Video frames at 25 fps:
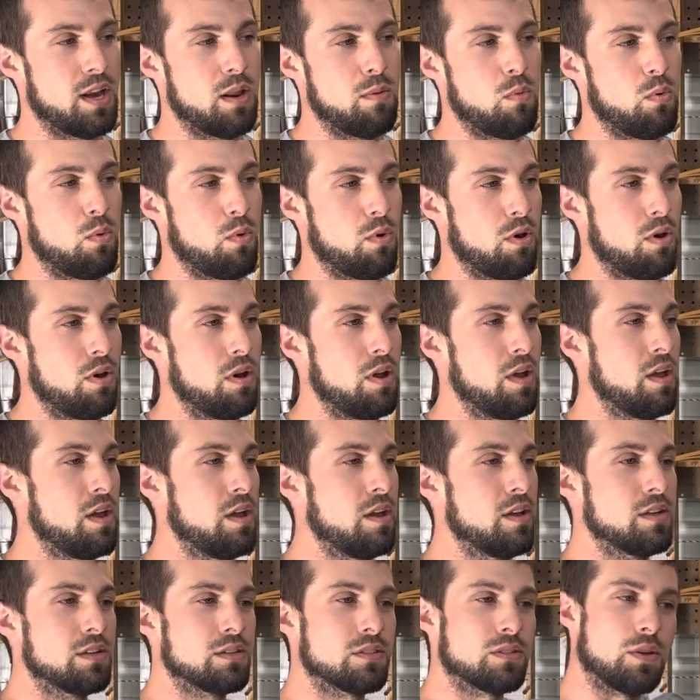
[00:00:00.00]
anymore.
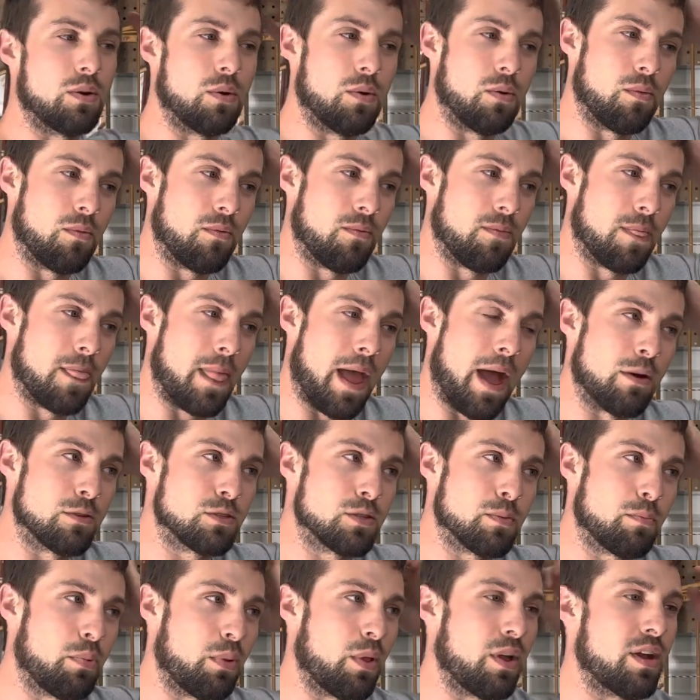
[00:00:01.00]
So that
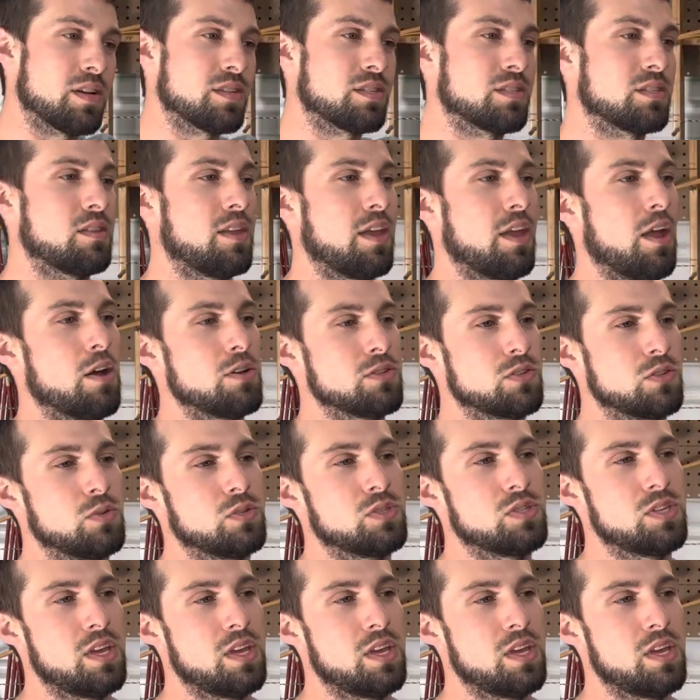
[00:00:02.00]
was a plus. They also